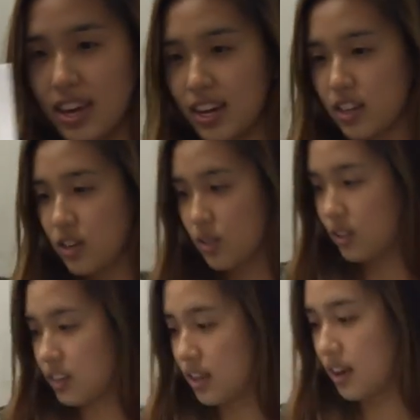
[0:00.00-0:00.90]
they could use
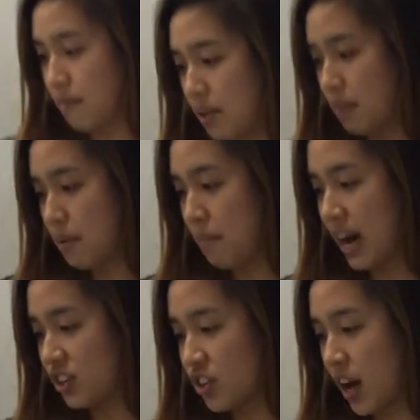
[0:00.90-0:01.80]
to maybe
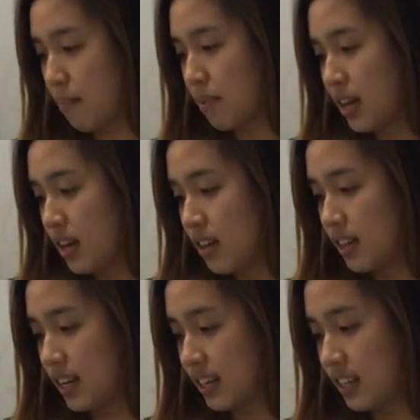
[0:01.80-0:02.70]
match up the
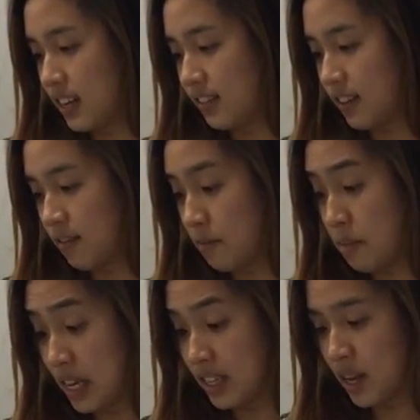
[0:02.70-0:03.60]
densities of the
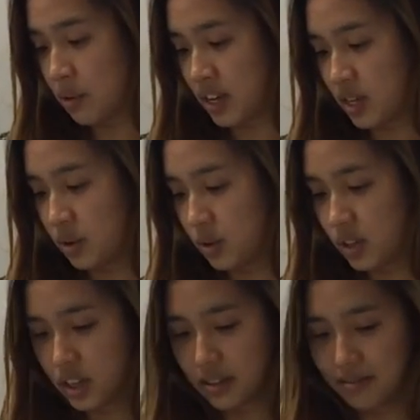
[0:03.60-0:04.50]
beads that were used.